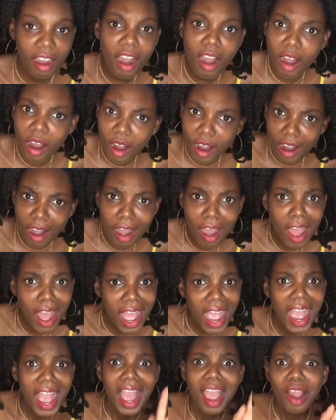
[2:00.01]

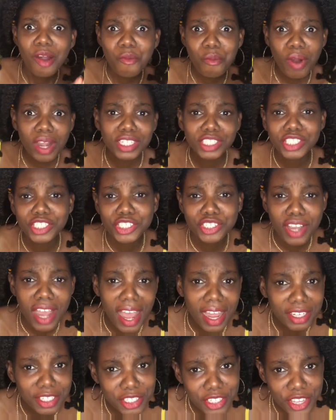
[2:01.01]
oh, what did you
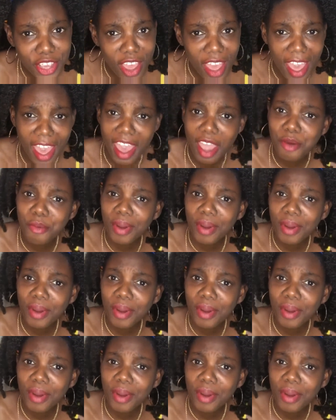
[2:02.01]
add to your hair?